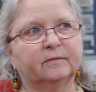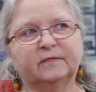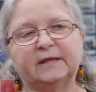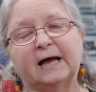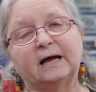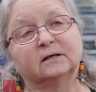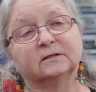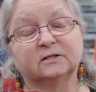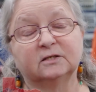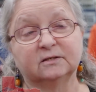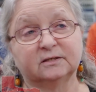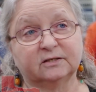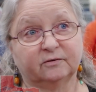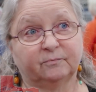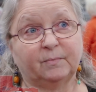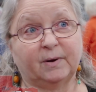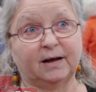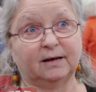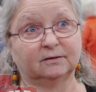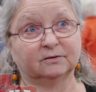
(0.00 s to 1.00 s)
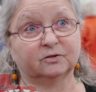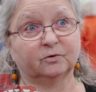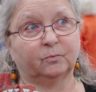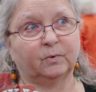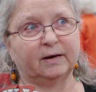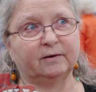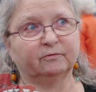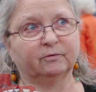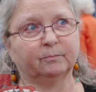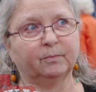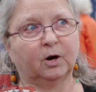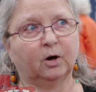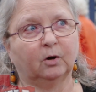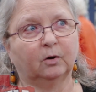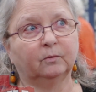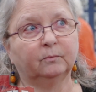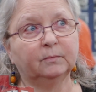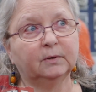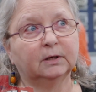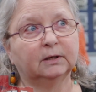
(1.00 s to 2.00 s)
thousands of miles away from
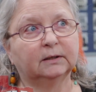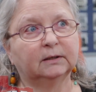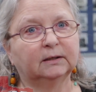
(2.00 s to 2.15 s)
home.